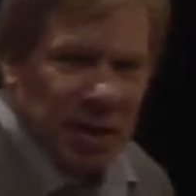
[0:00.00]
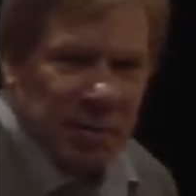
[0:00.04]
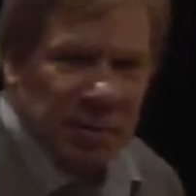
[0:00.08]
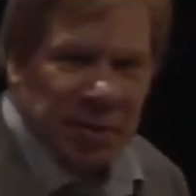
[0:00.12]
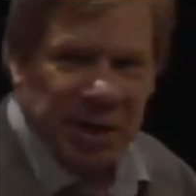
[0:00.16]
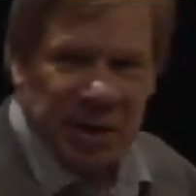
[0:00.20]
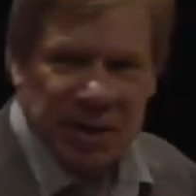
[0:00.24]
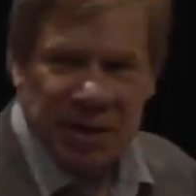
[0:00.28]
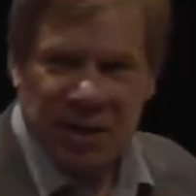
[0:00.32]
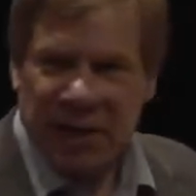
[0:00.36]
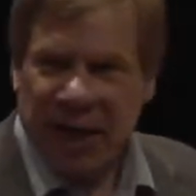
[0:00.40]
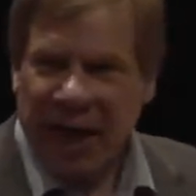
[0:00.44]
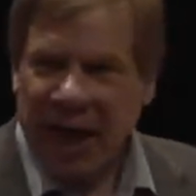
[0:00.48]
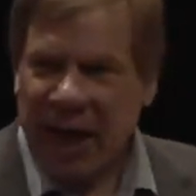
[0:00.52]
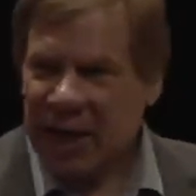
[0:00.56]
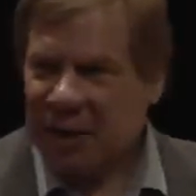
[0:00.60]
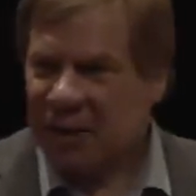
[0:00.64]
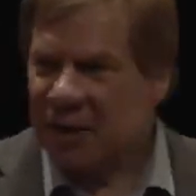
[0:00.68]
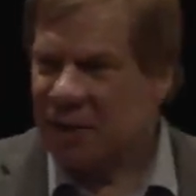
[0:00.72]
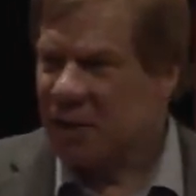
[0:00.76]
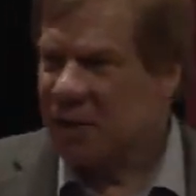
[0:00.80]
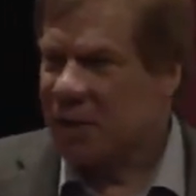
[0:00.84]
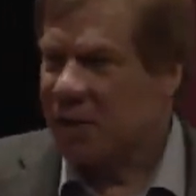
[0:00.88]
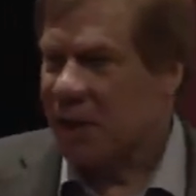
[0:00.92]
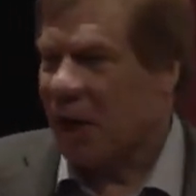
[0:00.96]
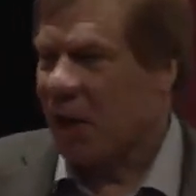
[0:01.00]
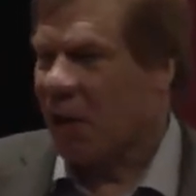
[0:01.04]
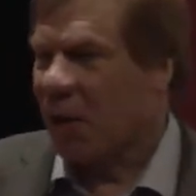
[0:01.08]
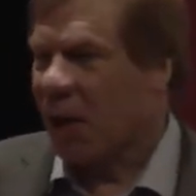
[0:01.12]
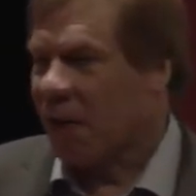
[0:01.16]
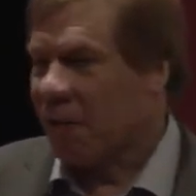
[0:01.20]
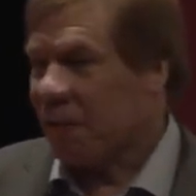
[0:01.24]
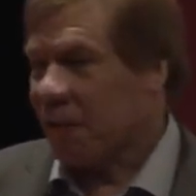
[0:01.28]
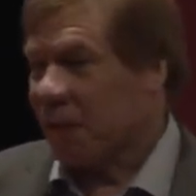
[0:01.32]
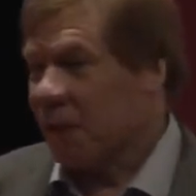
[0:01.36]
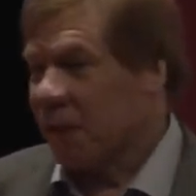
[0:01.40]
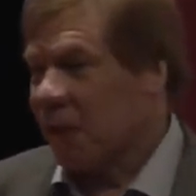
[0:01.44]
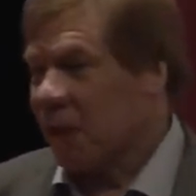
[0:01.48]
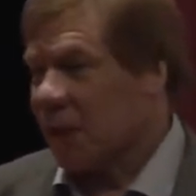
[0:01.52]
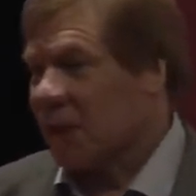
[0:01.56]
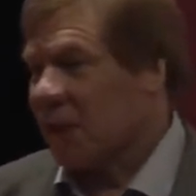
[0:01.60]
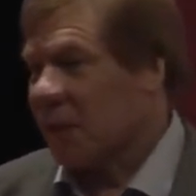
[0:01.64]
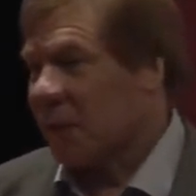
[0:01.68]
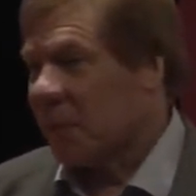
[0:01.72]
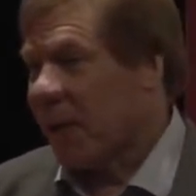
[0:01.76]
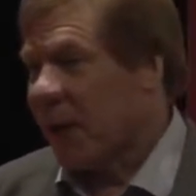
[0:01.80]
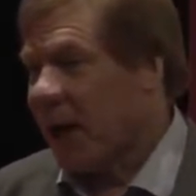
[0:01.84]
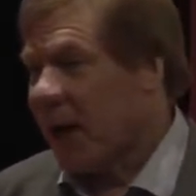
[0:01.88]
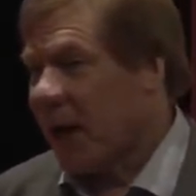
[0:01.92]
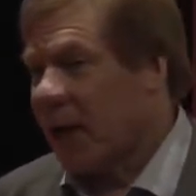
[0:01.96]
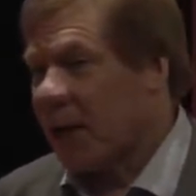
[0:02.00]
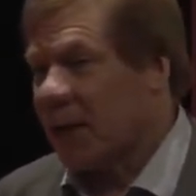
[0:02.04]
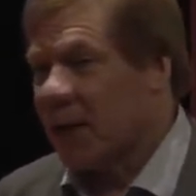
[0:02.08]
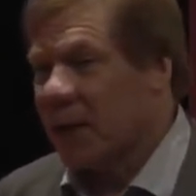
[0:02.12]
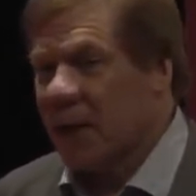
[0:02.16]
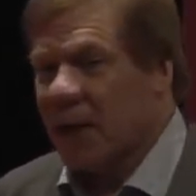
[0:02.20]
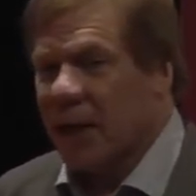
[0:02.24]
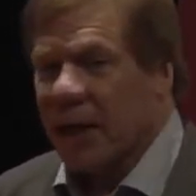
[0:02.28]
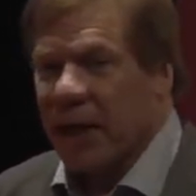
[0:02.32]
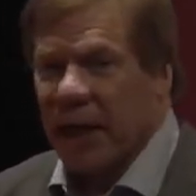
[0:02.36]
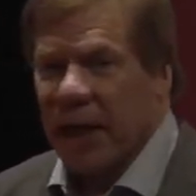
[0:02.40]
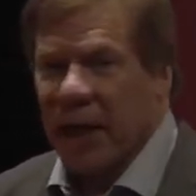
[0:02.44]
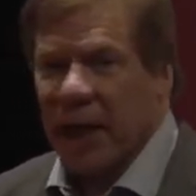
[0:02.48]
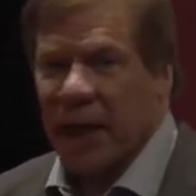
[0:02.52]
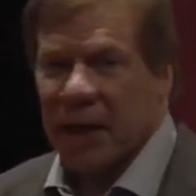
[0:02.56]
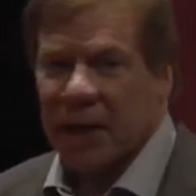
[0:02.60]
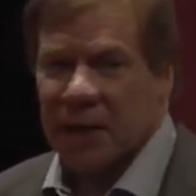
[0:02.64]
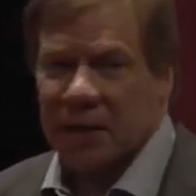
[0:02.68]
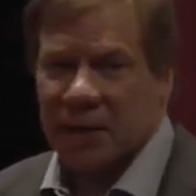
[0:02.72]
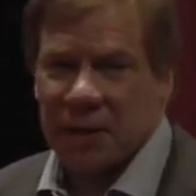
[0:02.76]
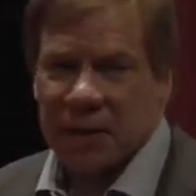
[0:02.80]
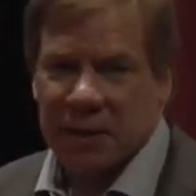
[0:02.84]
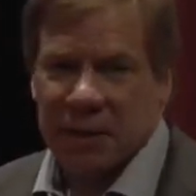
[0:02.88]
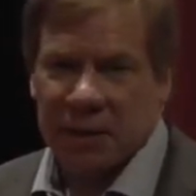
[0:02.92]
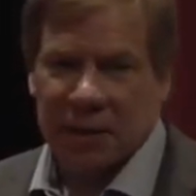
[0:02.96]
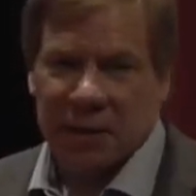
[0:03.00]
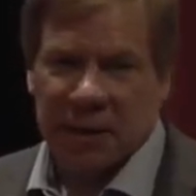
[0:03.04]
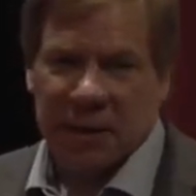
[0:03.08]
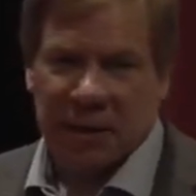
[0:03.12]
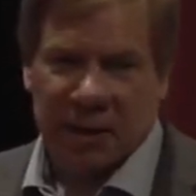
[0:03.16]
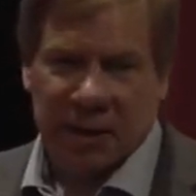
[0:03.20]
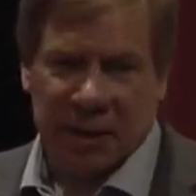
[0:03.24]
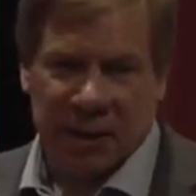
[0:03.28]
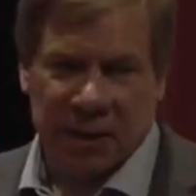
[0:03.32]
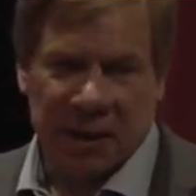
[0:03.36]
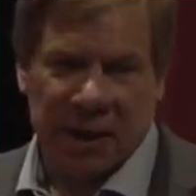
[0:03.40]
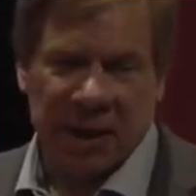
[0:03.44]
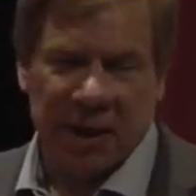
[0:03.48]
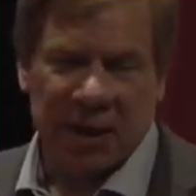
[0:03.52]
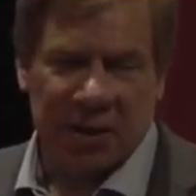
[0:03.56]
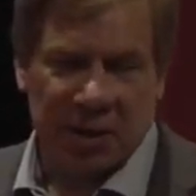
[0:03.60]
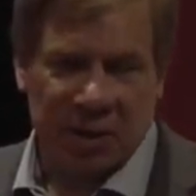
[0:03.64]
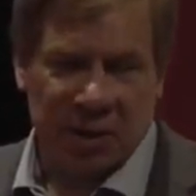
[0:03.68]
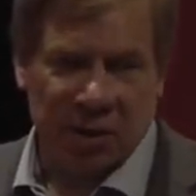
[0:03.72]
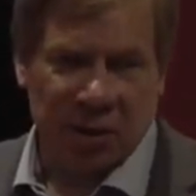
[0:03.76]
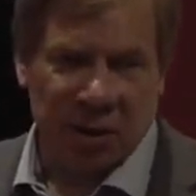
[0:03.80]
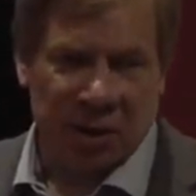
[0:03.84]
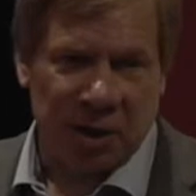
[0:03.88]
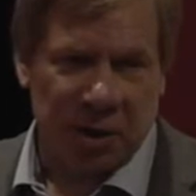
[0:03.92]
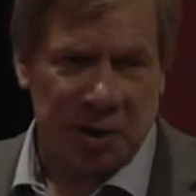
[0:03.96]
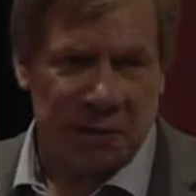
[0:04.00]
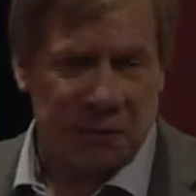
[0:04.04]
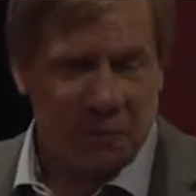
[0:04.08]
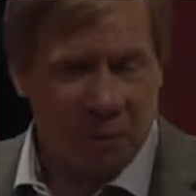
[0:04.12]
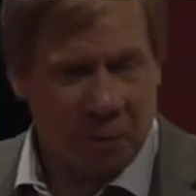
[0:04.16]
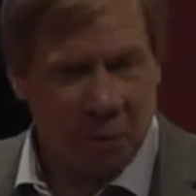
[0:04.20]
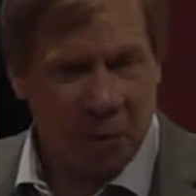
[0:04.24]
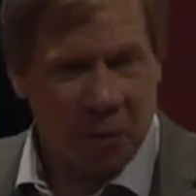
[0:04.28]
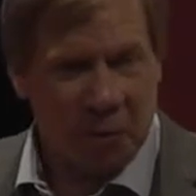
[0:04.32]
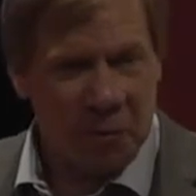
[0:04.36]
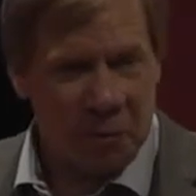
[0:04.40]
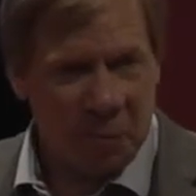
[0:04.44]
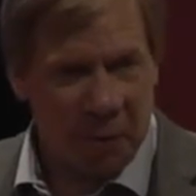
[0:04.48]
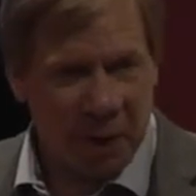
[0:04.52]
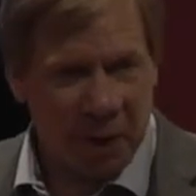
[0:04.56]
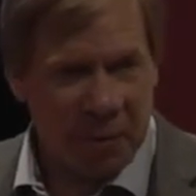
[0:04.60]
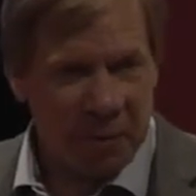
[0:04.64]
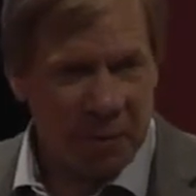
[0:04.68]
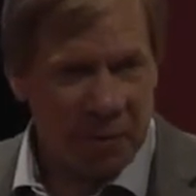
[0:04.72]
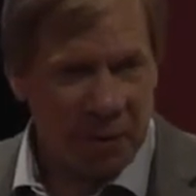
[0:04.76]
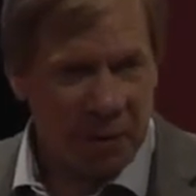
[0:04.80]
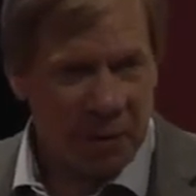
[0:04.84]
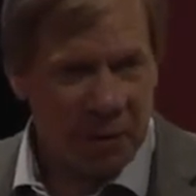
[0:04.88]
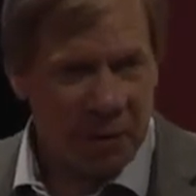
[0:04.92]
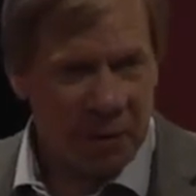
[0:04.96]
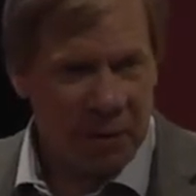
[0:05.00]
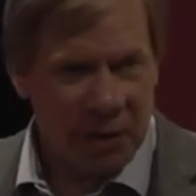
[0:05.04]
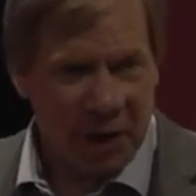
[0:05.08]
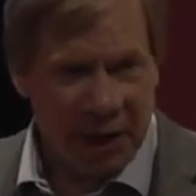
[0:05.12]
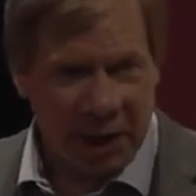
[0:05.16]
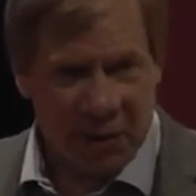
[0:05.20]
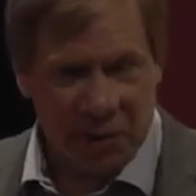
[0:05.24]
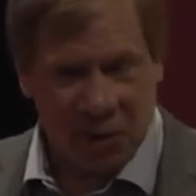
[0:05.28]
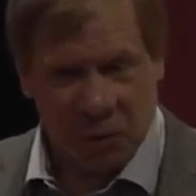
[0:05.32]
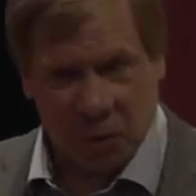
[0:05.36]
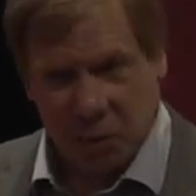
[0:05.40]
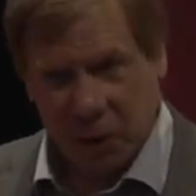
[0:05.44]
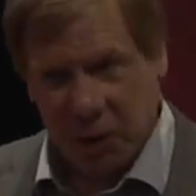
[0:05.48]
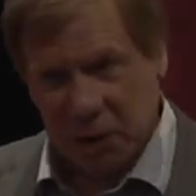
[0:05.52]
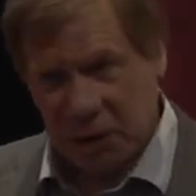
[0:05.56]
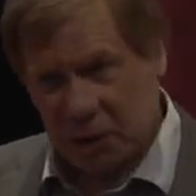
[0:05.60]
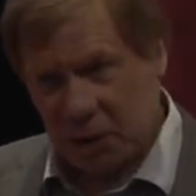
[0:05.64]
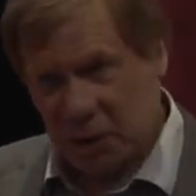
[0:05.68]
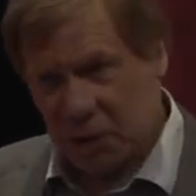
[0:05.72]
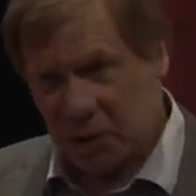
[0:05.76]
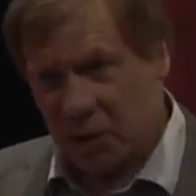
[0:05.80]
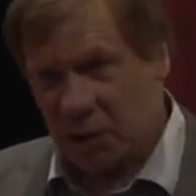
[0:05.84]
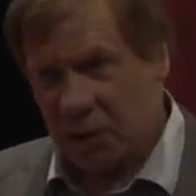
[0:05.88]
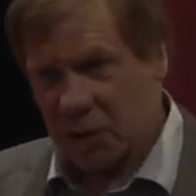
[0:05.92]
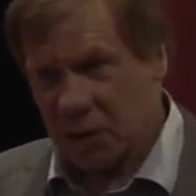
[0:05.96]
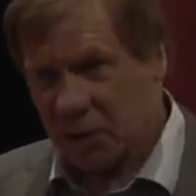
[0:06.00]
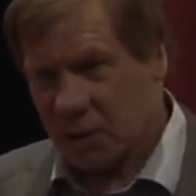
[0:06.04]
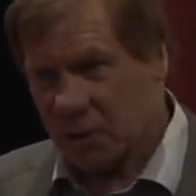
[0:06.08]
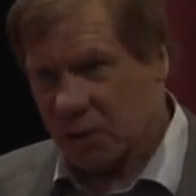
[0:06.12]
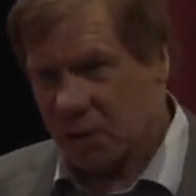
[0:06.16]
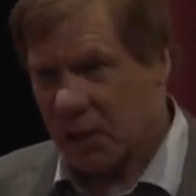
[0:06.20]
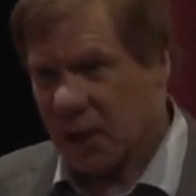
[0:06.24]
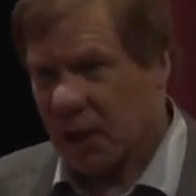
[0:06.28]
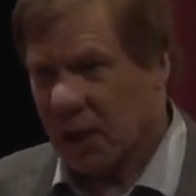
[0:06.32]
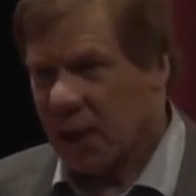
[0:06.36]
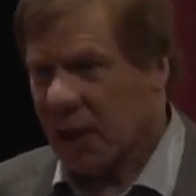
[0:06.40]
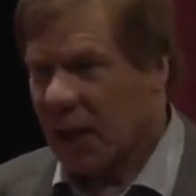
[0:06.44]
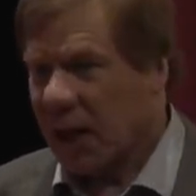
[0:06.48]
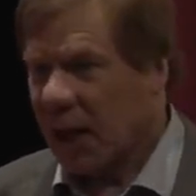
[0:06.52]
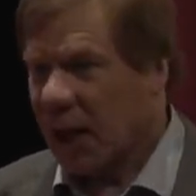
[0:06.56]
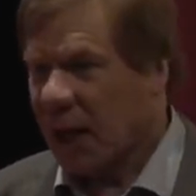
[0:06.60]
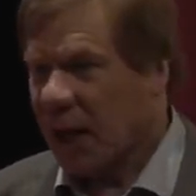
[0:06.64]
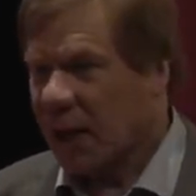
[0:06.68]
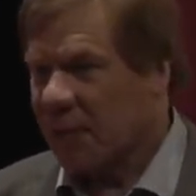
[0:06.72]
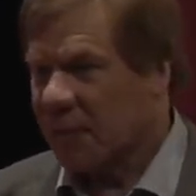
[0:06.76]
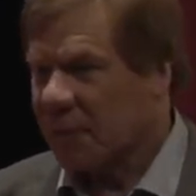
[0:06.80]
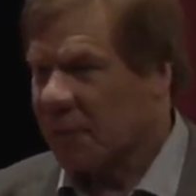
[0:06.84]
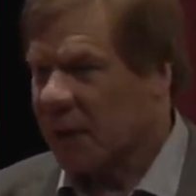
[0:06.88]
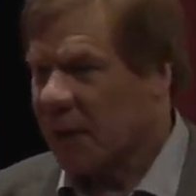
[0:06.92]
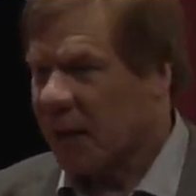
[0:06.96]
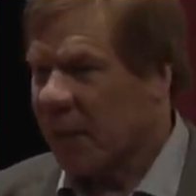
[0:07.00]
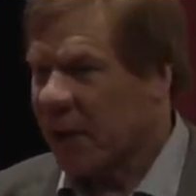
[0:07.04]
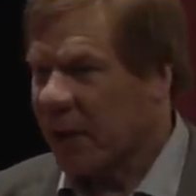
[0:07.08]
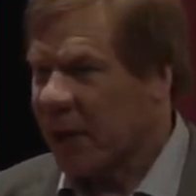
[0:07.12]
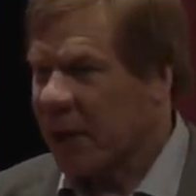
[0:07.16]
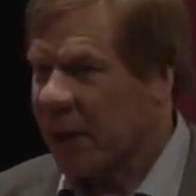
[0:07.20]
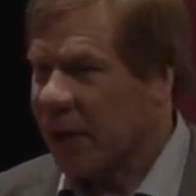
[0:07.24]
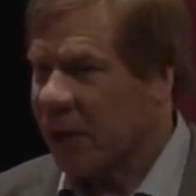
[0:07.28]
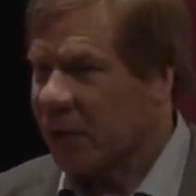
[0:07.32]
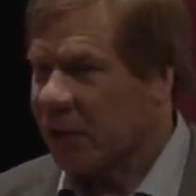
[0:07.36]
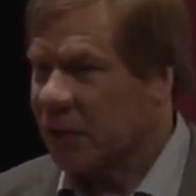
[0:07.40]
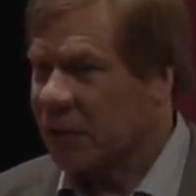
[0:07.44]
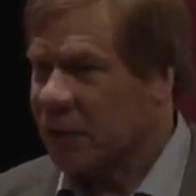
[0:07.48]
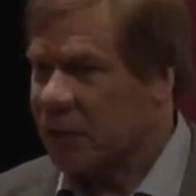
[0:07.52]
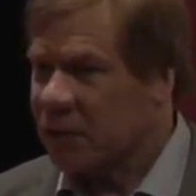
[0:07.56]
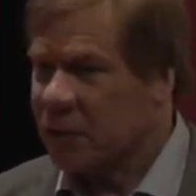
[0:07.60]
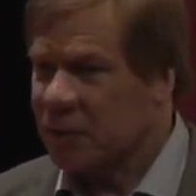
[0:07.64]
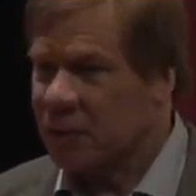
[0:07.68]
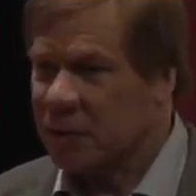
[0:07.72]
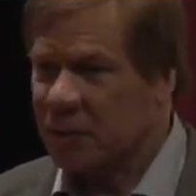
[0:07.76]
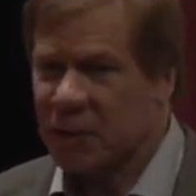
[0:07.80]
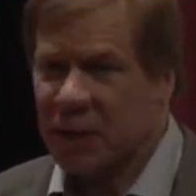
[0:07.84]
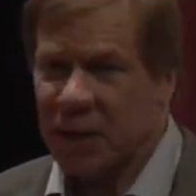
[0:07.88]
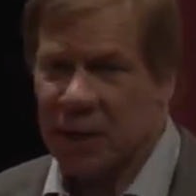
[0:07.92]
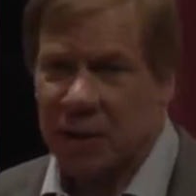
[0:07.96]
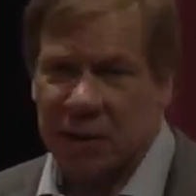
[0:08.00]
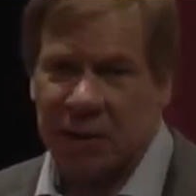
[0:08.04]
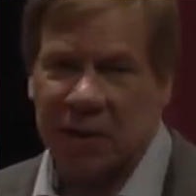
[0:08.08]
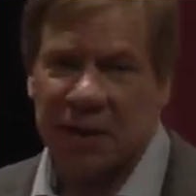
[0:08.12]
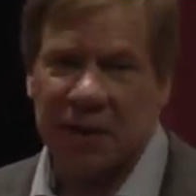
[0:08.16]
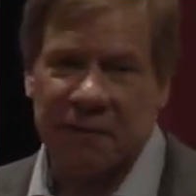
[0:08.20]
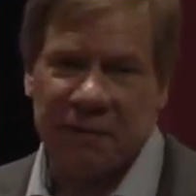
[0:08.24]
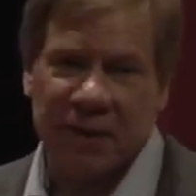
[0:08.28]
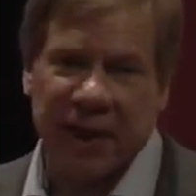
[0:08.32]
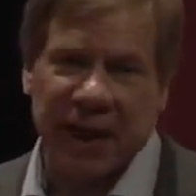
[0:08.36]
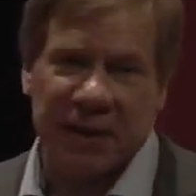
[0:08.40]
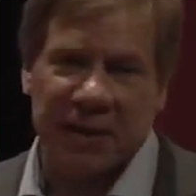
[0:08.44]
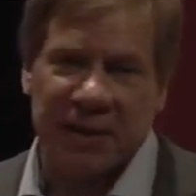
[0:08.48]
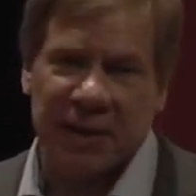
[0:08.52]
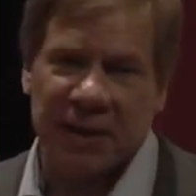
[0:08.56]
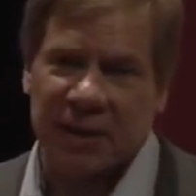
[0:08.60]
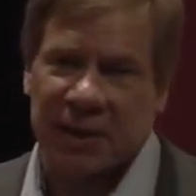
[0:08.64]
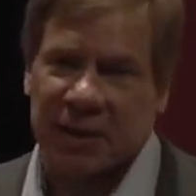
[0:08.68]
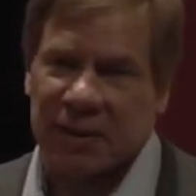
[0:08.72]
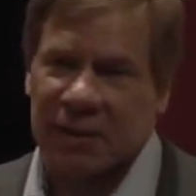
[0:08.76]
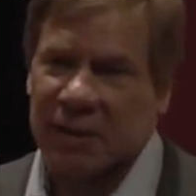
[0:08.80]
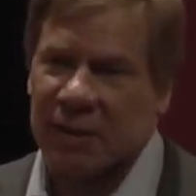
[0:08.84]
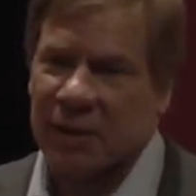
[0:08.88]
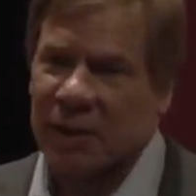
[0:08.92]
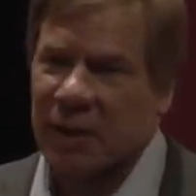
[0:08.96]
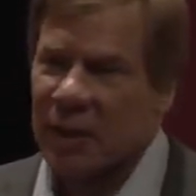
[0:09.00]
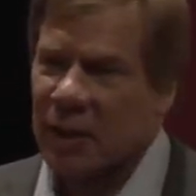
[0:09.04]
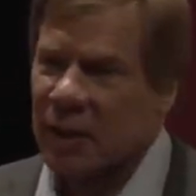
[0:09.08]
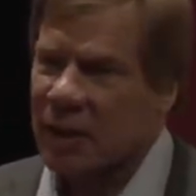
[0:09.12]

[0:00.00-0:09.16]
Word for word: because doctors are often looked upon as the source for most people as to what to do um, about a health issue, including vaccines.